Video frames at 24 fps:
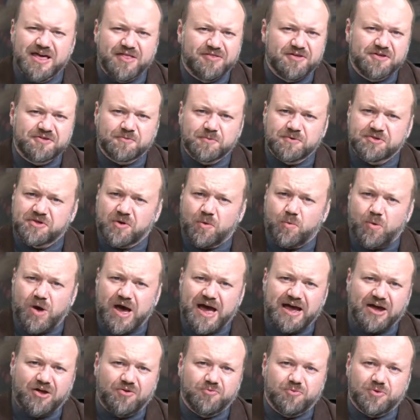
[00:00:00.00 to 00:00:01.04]
This was a
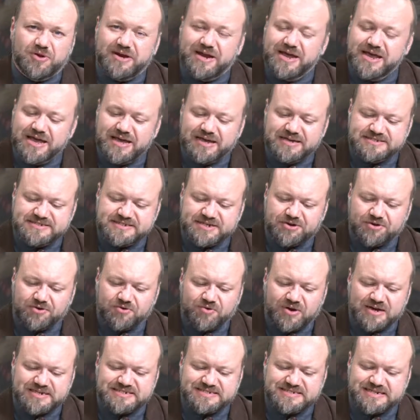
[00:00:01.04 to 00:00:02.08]
wild one. Cedar
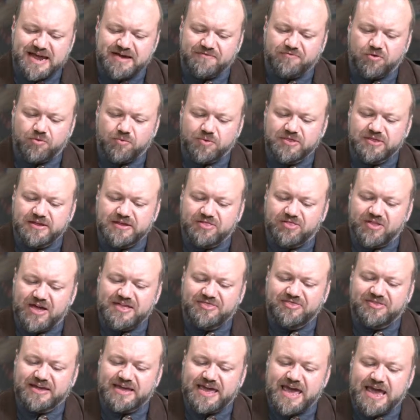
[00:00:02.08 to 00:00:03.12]
Crest never really
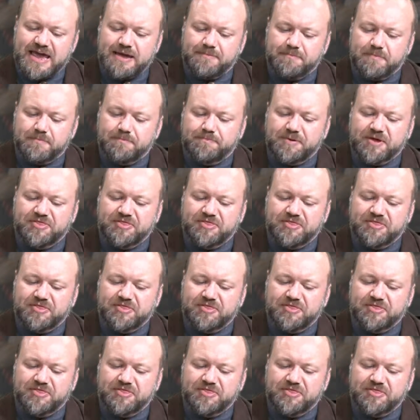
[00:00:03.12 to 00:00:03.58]
led the game,